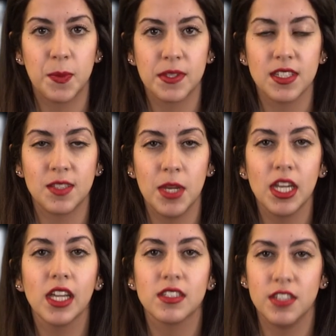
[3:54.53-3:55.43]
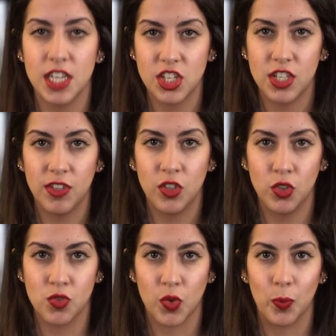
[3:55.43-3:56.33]
Business Media's Niche TV
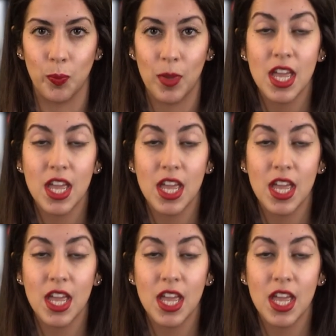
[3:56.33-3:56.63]
Newsroom.